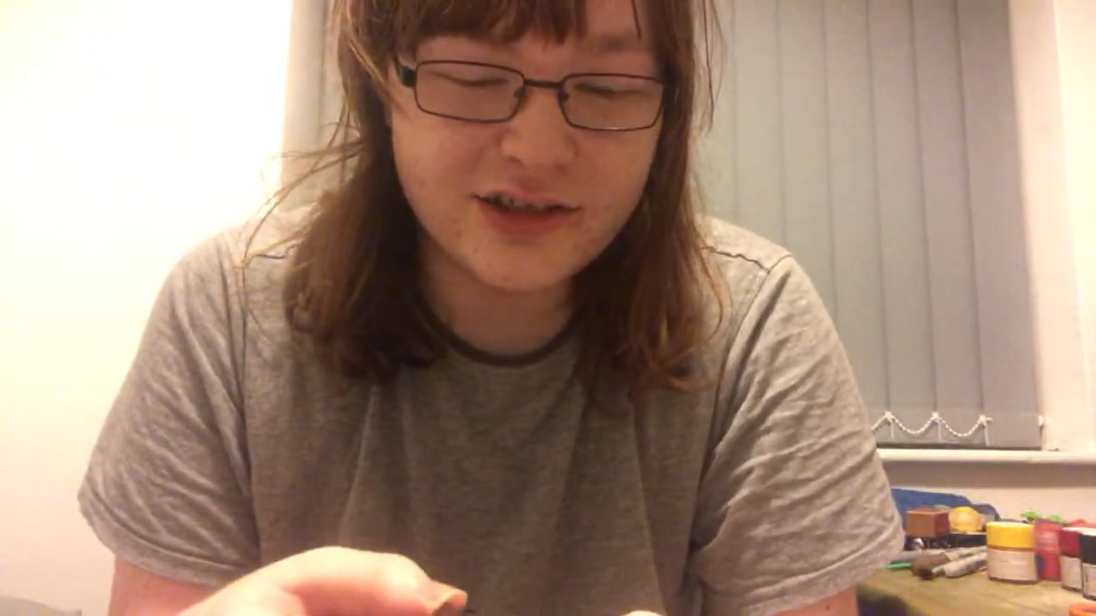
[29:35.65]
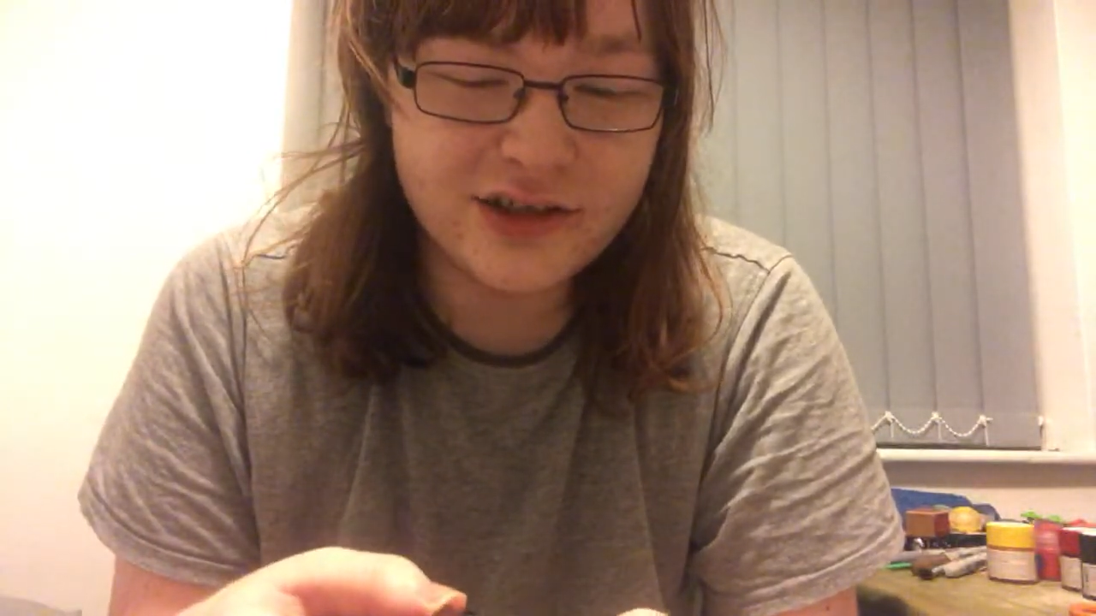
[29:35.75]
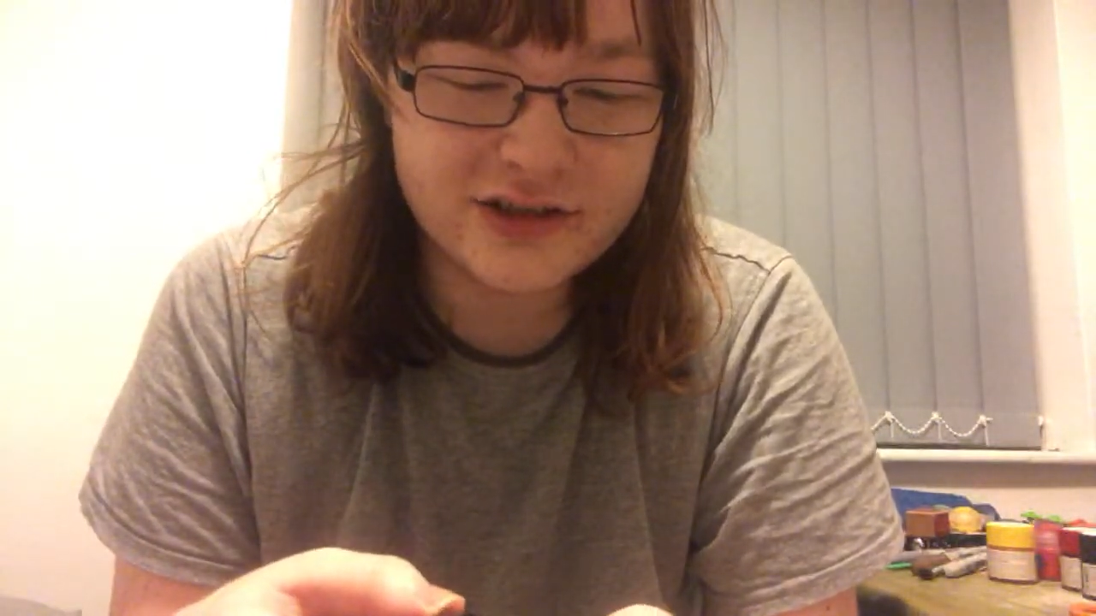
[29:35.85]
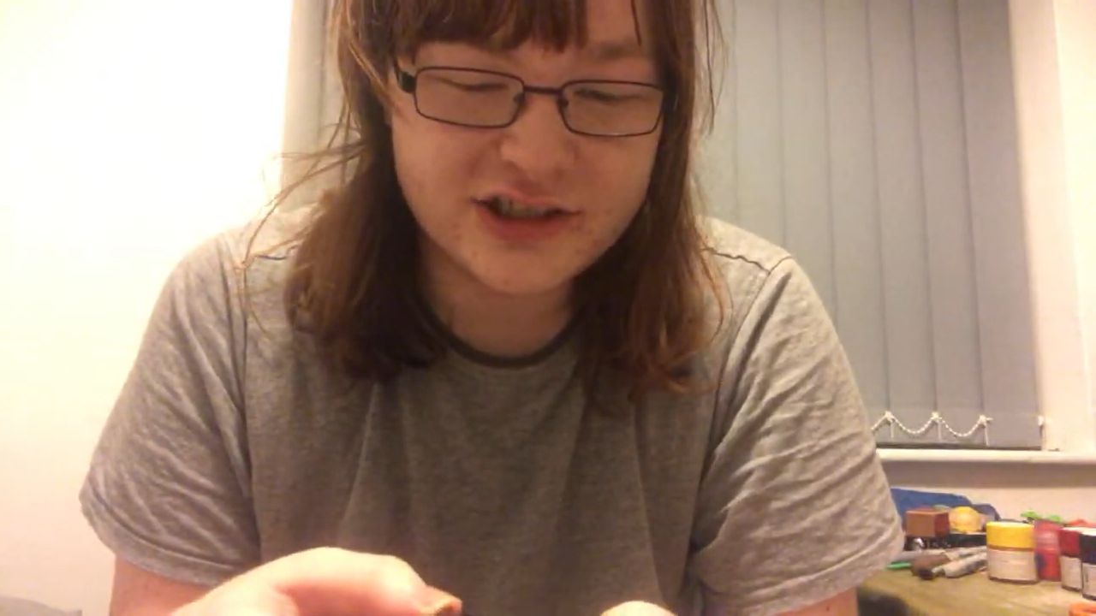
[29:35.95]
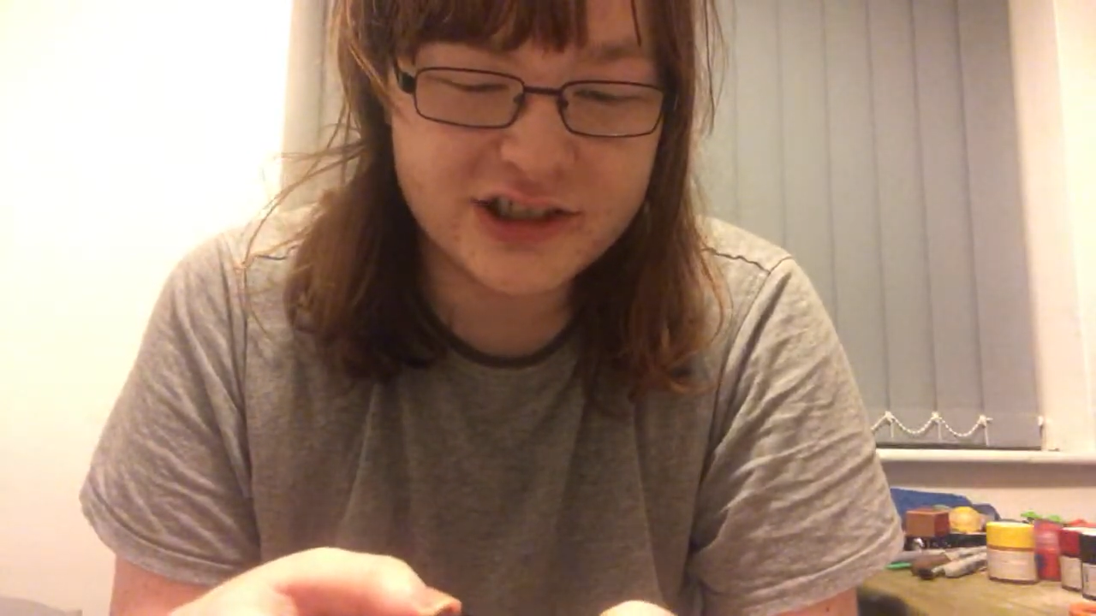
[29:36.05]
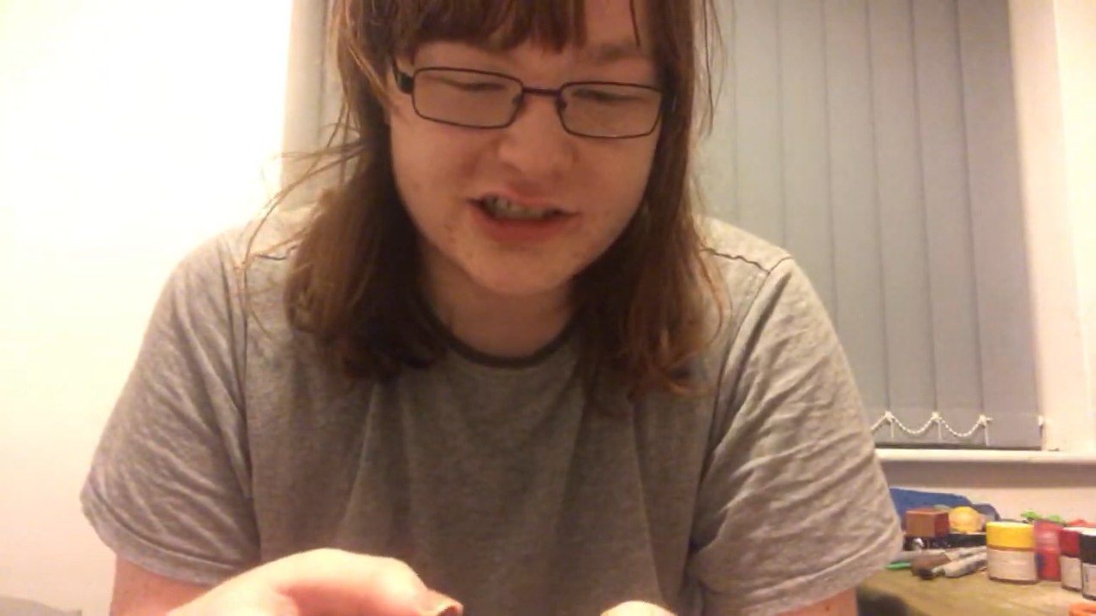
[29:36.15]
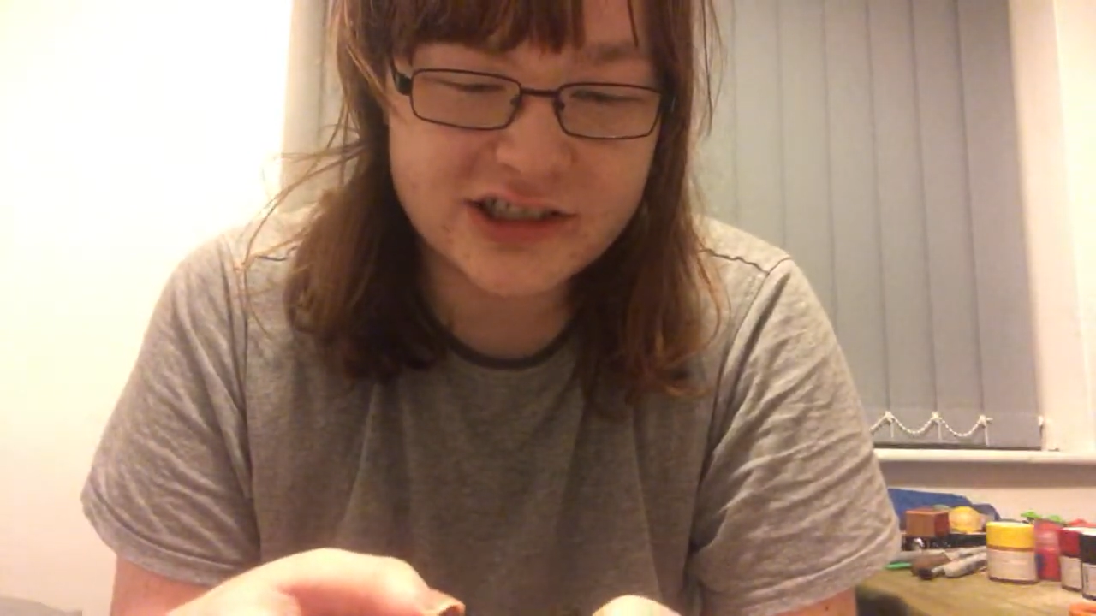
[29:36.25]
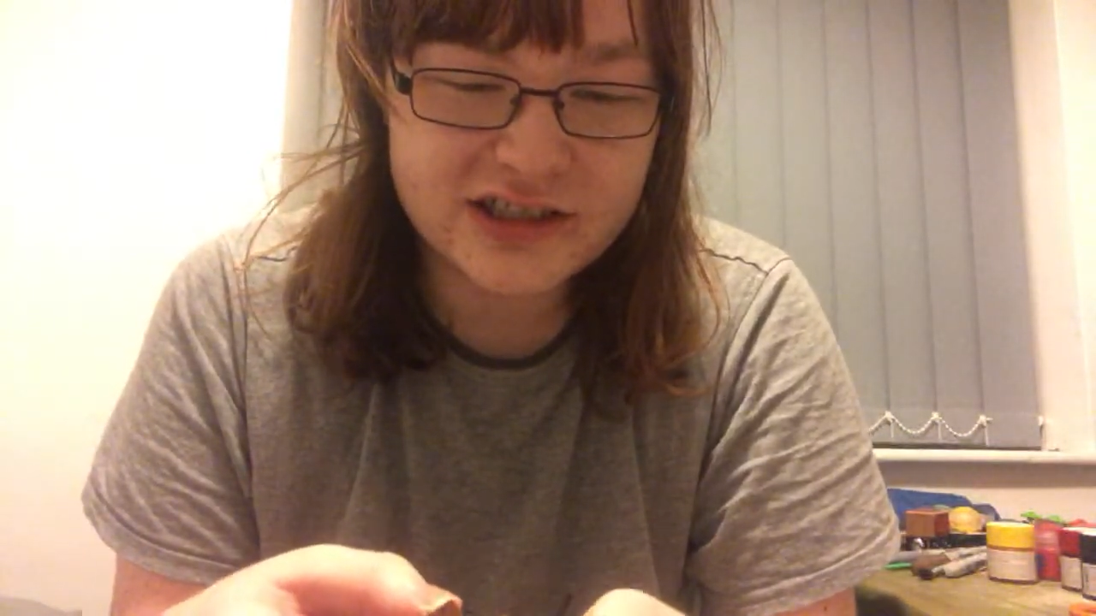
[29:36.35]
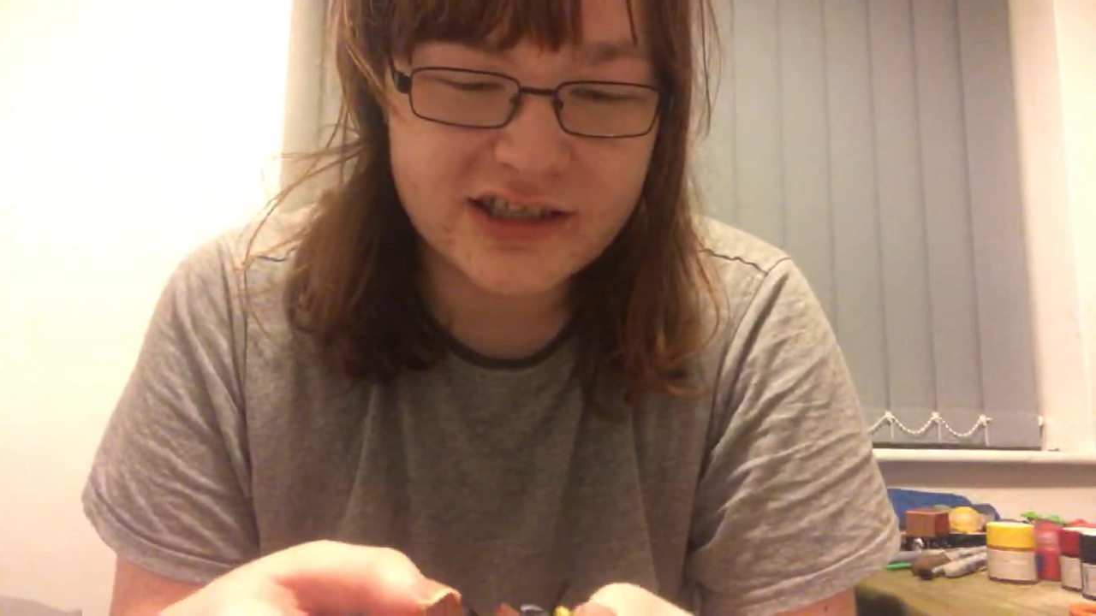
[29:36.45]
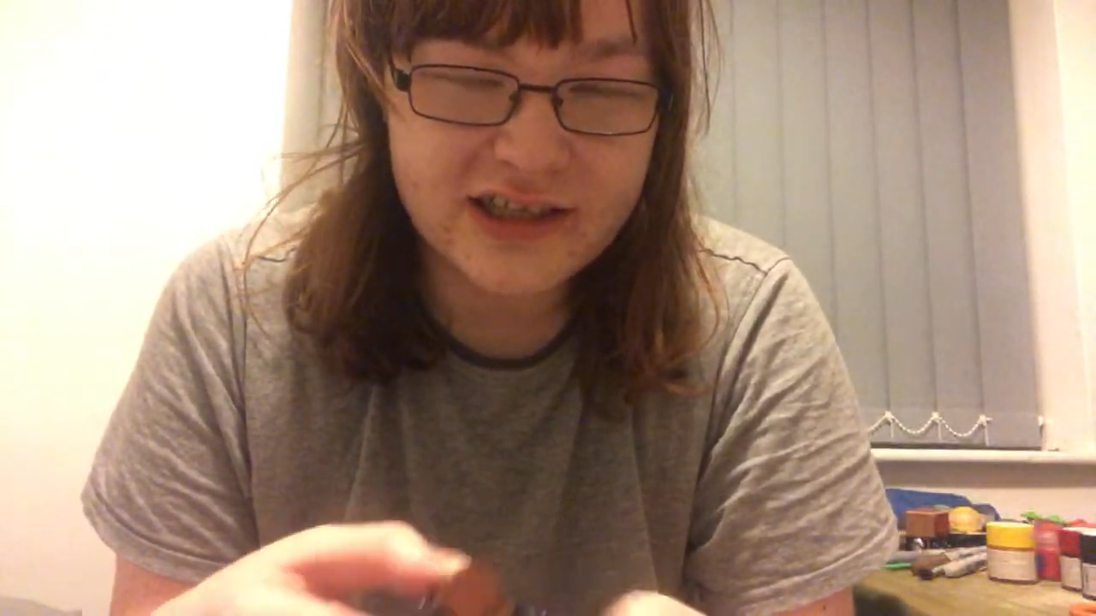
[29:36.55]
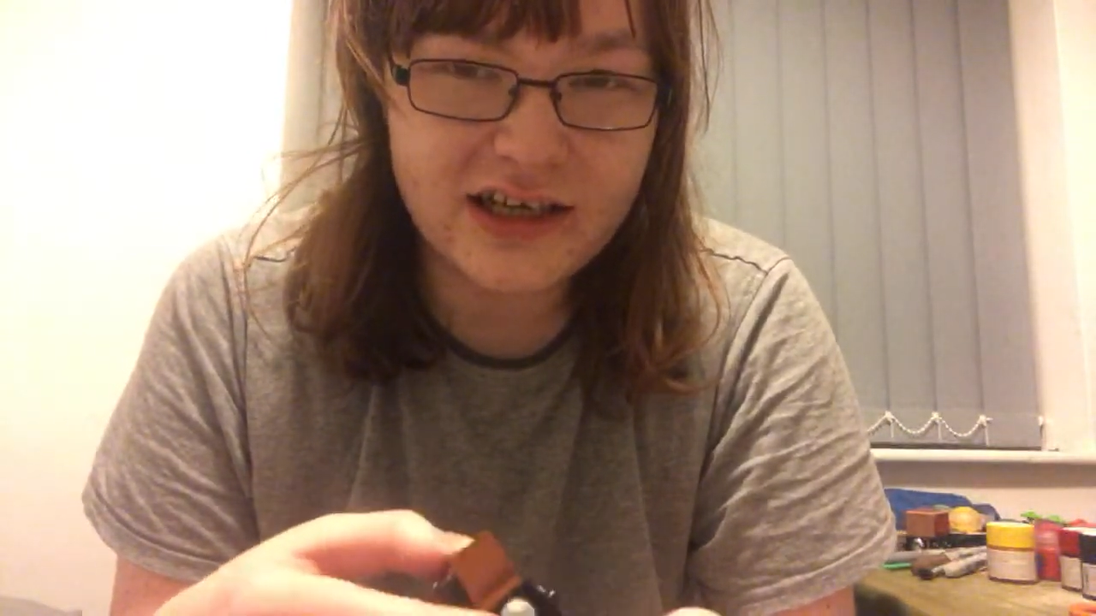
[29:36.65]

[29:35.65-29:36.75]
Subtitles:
not just,